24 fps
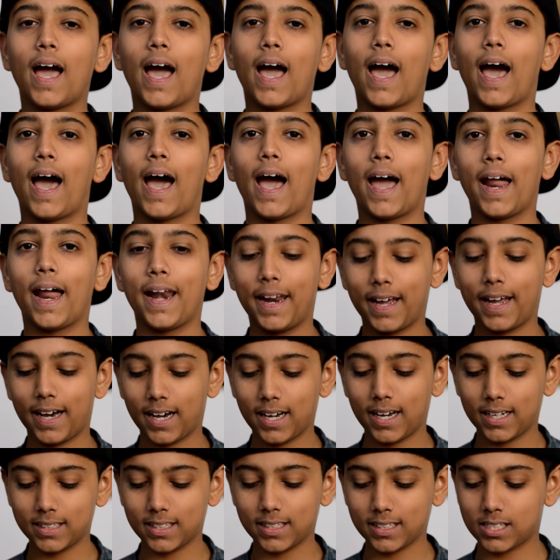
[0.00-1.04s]

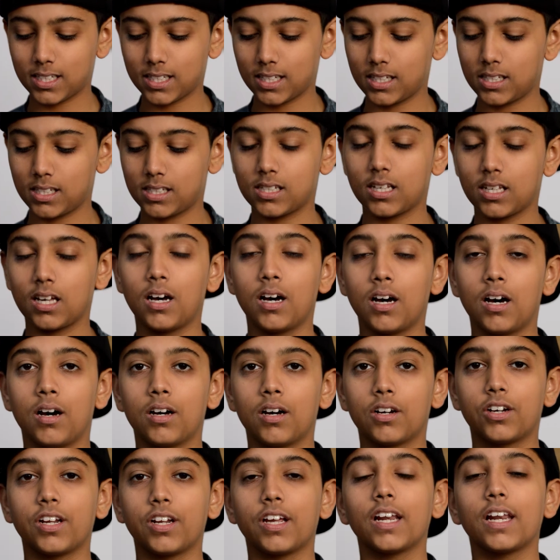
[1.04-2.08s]
and this is
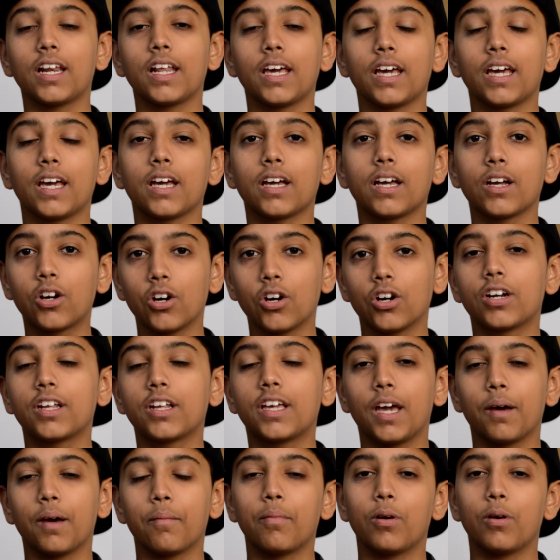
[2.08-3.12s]
a really good
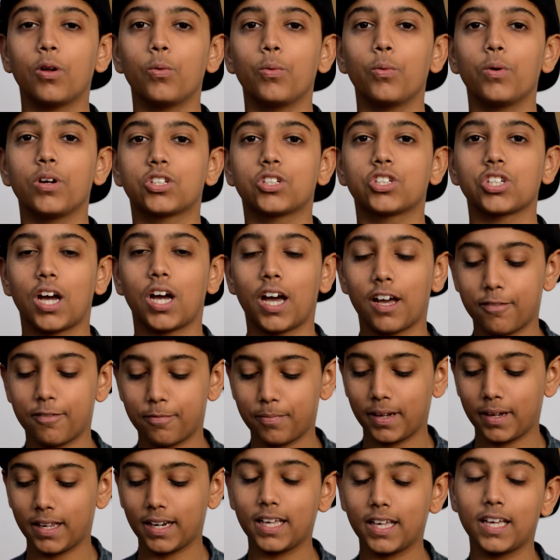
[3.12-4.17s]
gimbal which I've
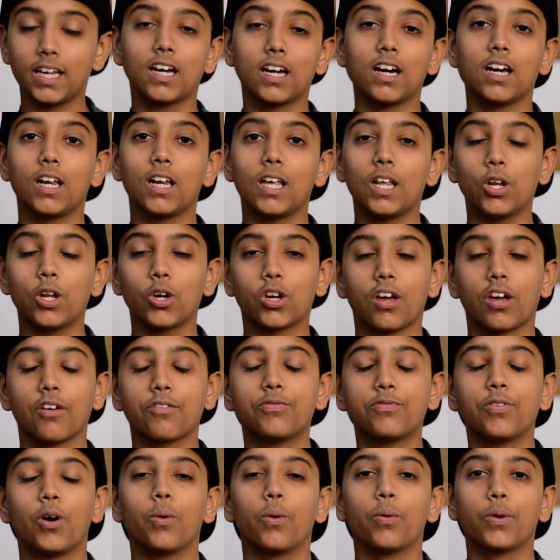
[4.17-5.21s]
been eagerly looking
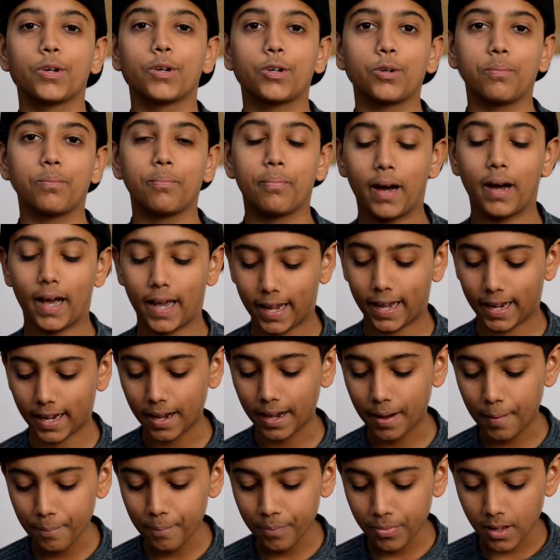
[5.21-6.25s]
forward to buying,
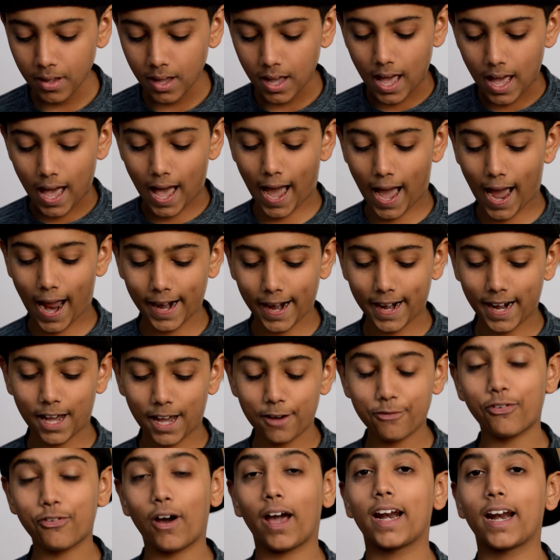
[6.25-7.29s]
and
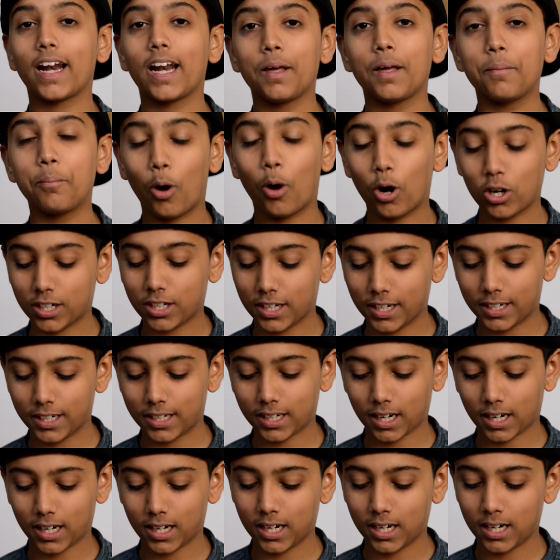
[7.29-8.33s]
I finally bought
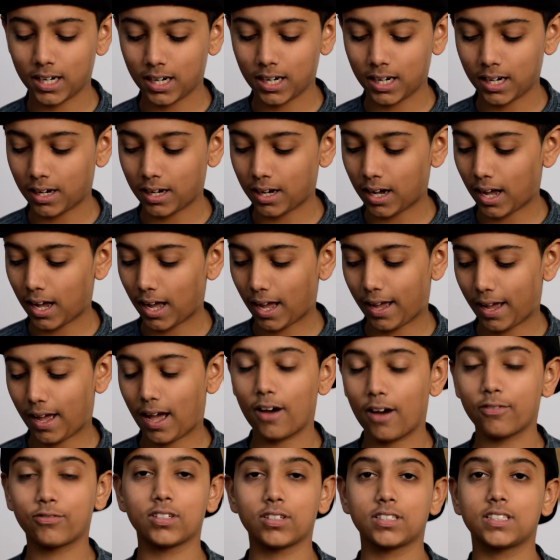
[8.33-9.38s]
it
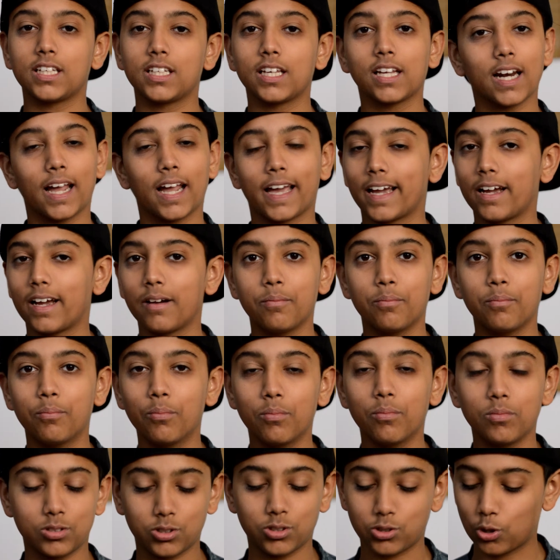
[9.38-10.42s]
after seeing like
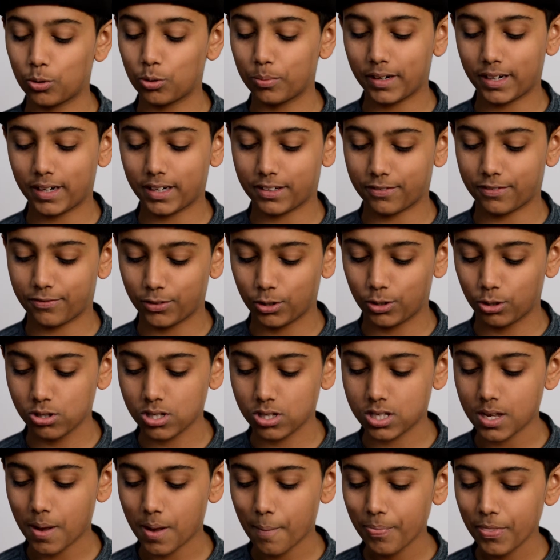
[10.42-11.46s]
so many
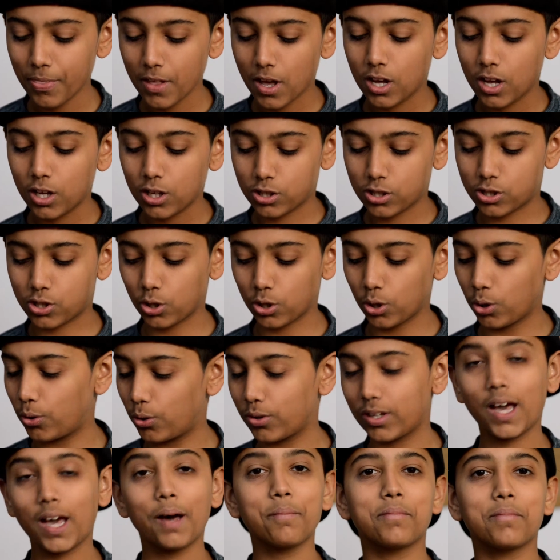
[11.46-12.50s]
reviews. So
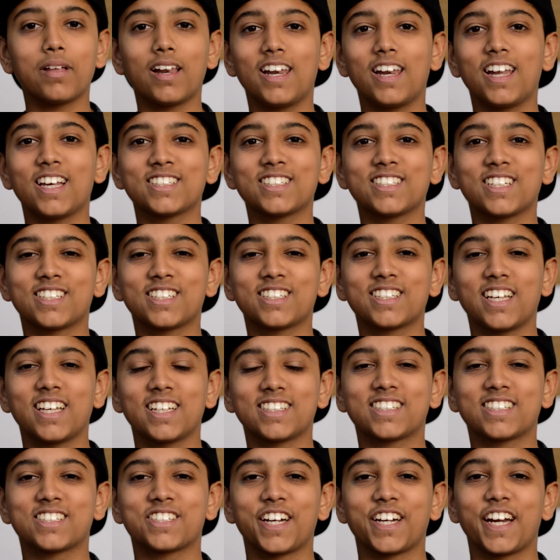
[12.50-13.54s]
yeah, let's just
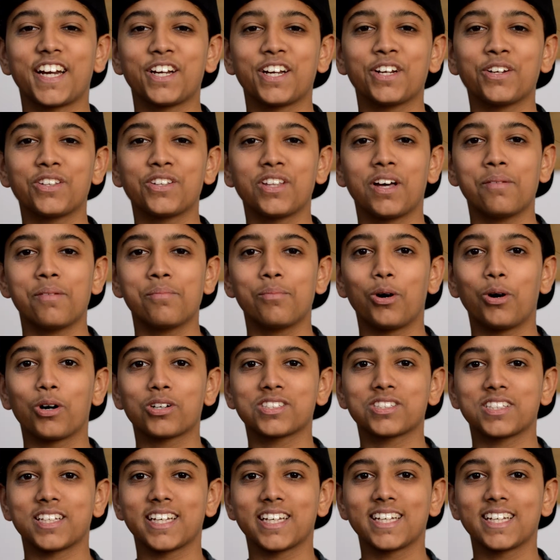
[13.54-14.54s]
get straight into the unboxing.